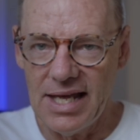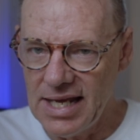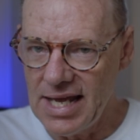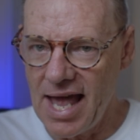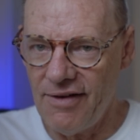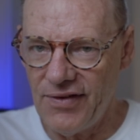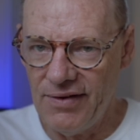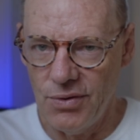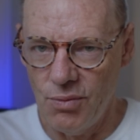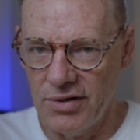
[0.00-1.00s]
EF,
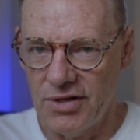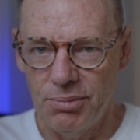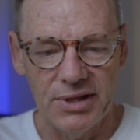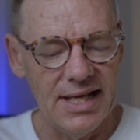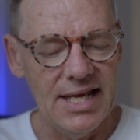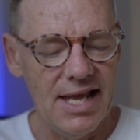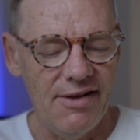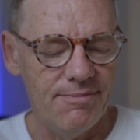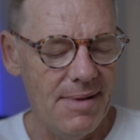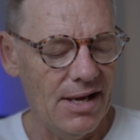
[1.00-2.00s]
if you want to put the
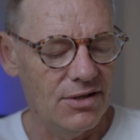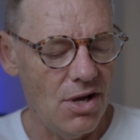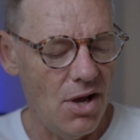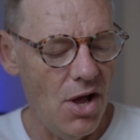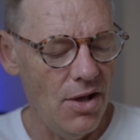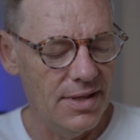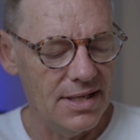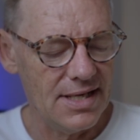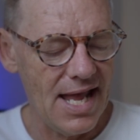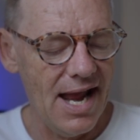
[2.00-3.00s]
EF mount on
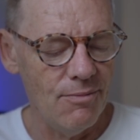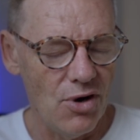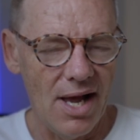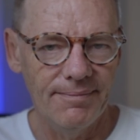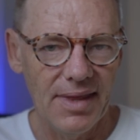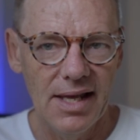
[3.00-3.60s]
this camera,